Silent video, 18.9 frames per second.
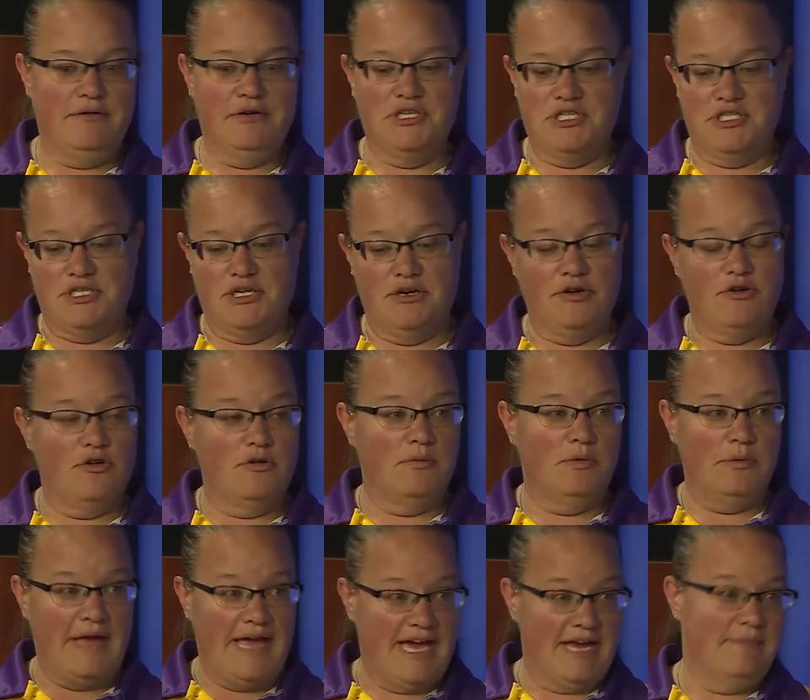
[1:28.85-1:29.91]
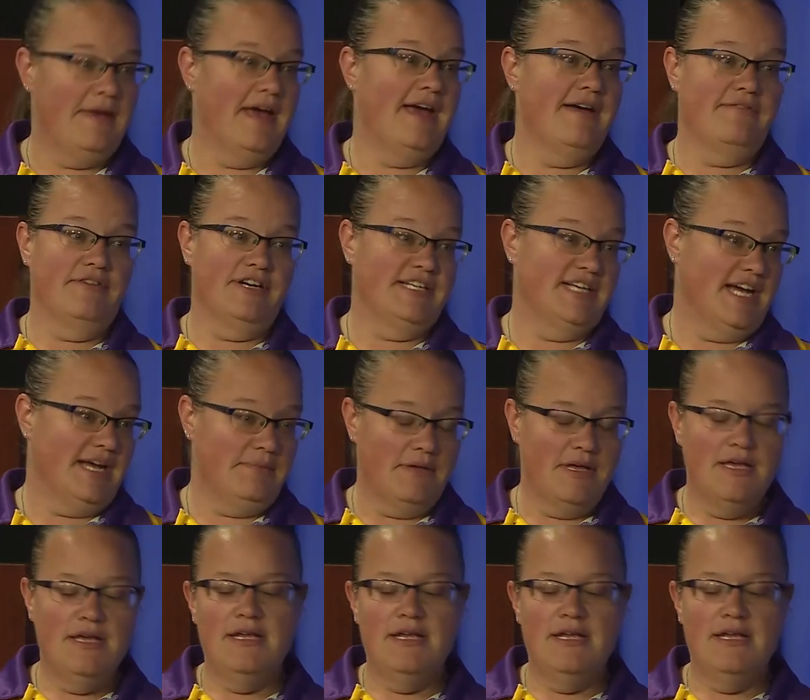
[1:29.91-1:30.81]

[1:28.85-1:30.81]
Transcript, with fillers: were just mm-hmm. our normal. We had them every time.